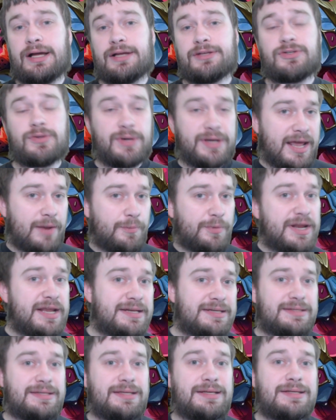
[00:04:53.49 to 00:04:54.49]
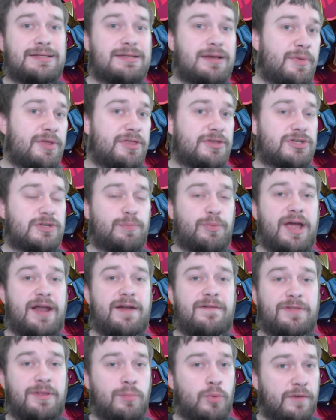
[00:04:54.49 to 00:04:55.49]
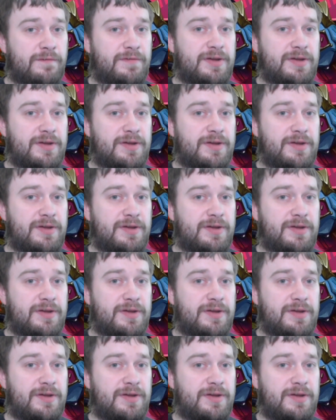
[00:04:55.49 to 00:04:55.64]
So again, we get to see some of the spread of the more